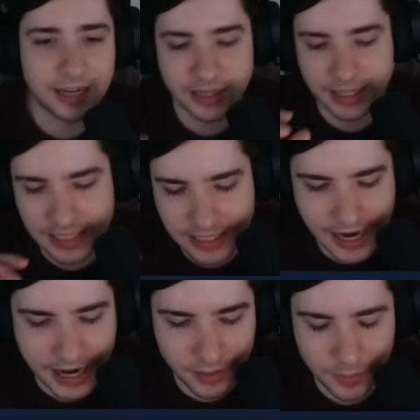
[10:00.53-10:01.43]
it
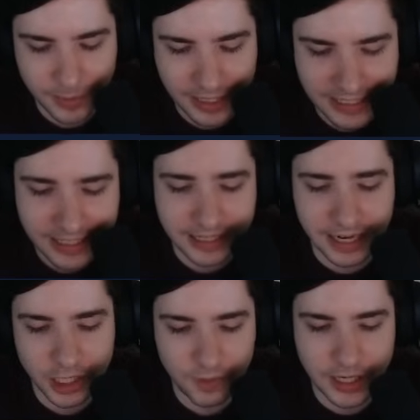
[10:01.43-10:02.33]
either replaces
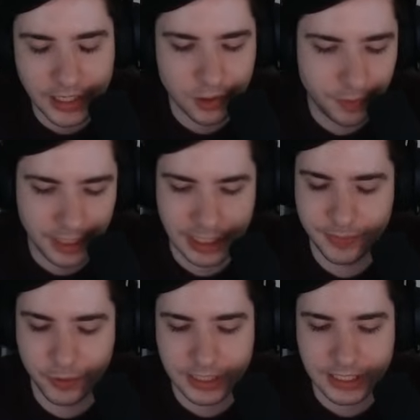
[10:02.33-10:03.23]
attack rate or weakness
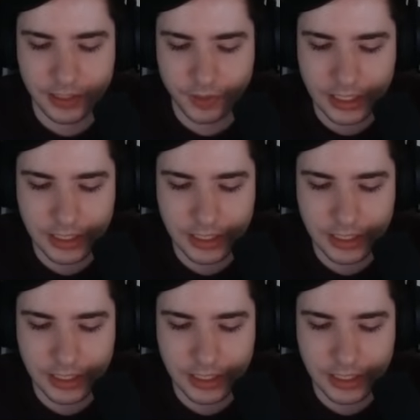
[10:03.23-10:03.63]
policy, right?